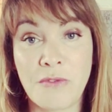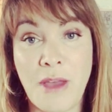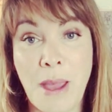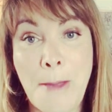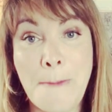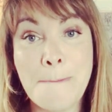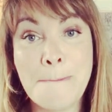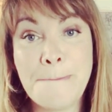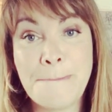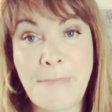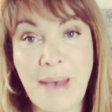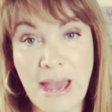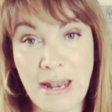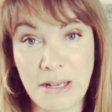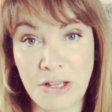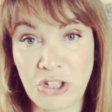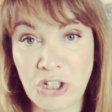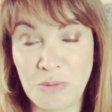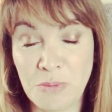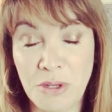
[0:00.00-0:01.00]
of
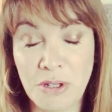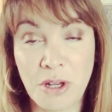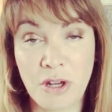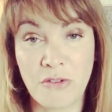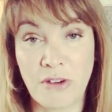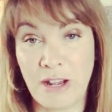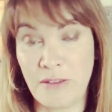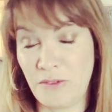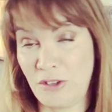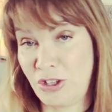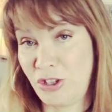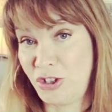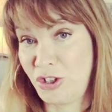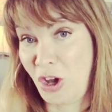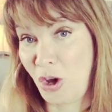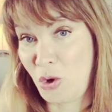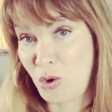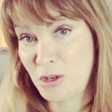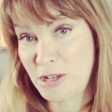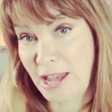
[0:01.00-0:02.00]
embellishment around the
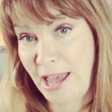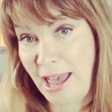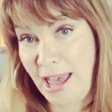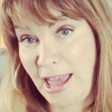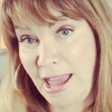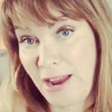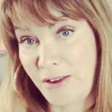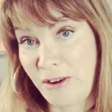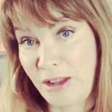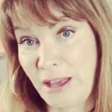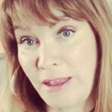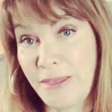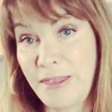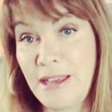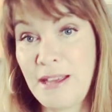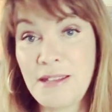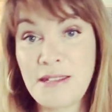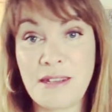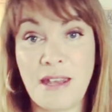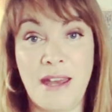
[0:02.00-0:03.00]
shoulder area,
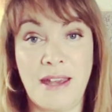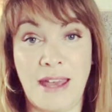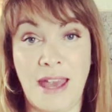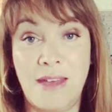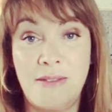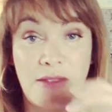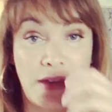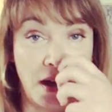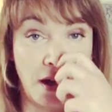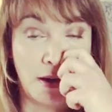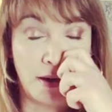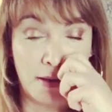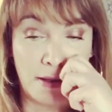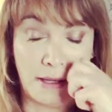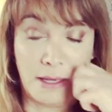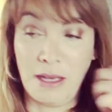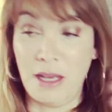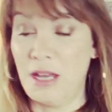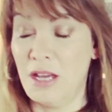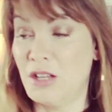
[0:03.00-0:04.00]
things that again that are
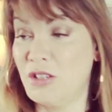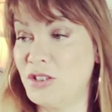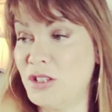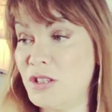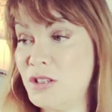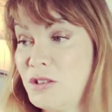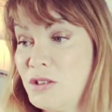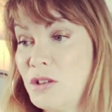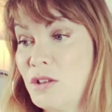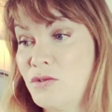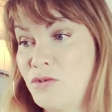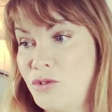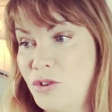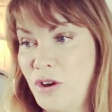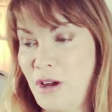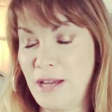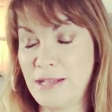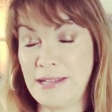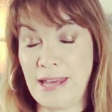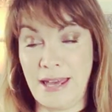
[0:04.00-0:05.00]
gonna just
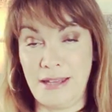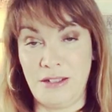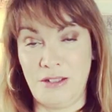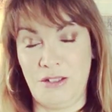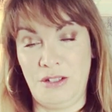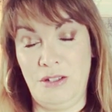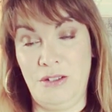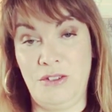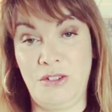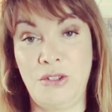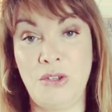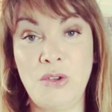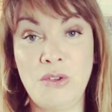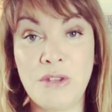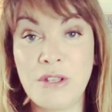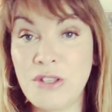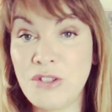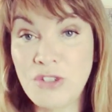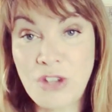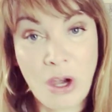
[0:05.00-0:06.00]
draw attention to
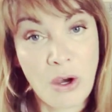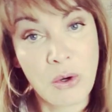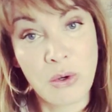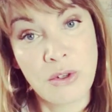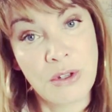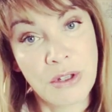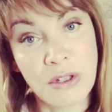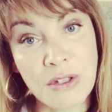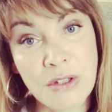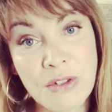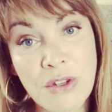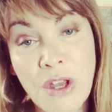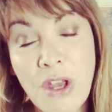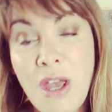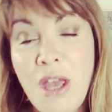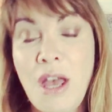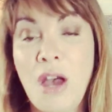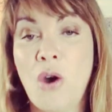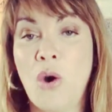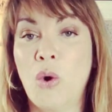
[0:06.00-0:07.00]
the shoulders.
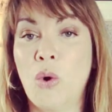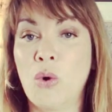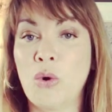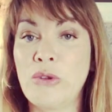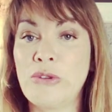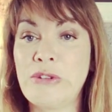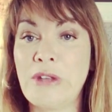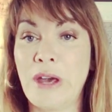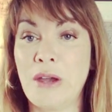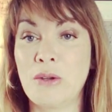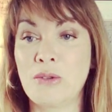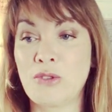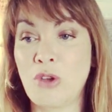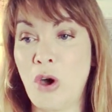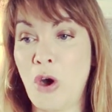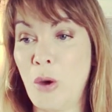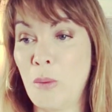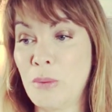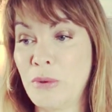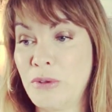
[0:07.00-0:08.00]
Also,
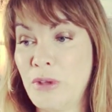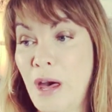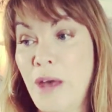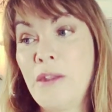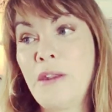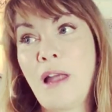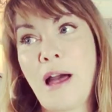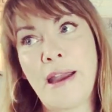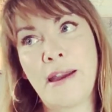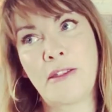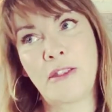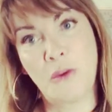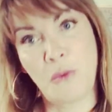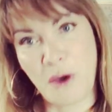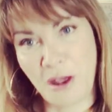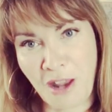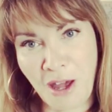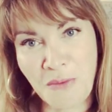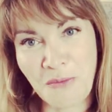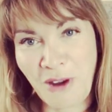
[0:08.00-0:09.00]
tops unlike the
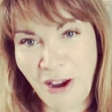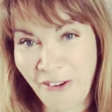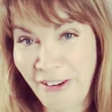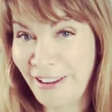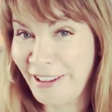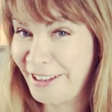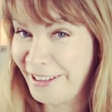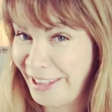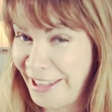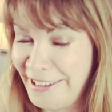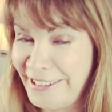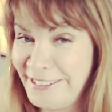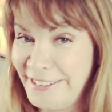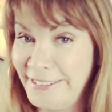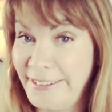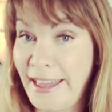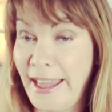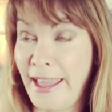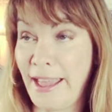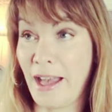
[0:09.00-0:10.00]
one I'm wearing again
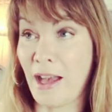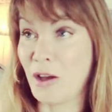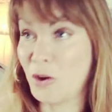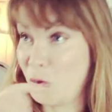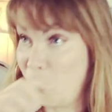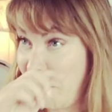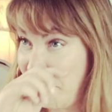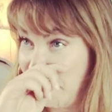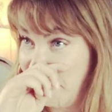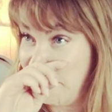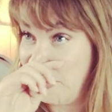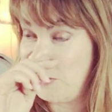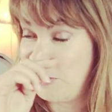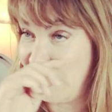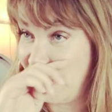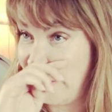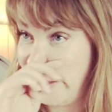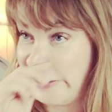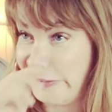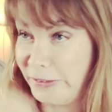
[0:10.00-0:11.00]
today, quickly
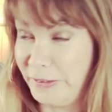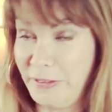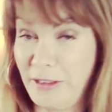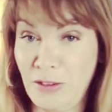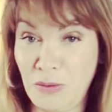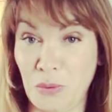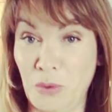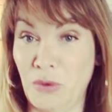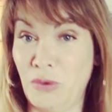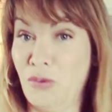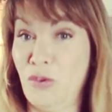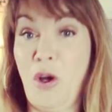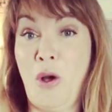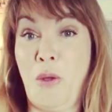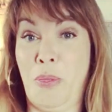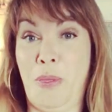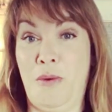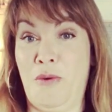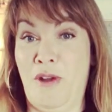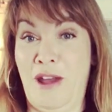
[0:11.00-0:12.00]
realizing this was
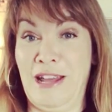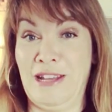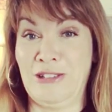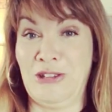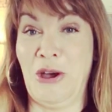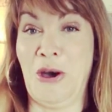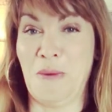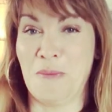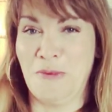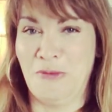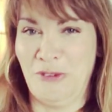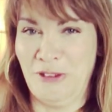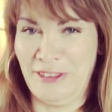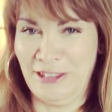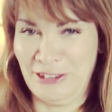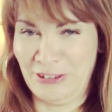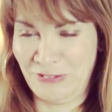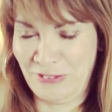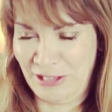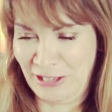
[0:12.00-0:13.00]
not the right top for
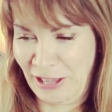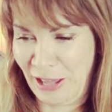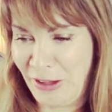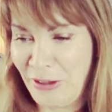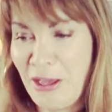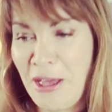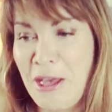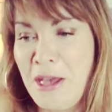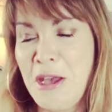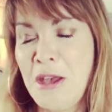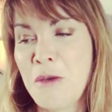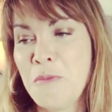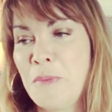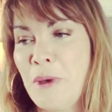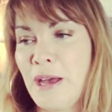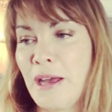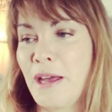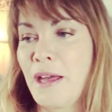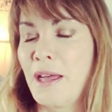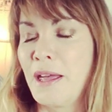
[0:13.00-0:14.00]
this video,
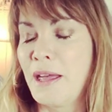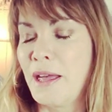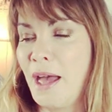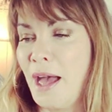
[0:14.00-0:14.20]
but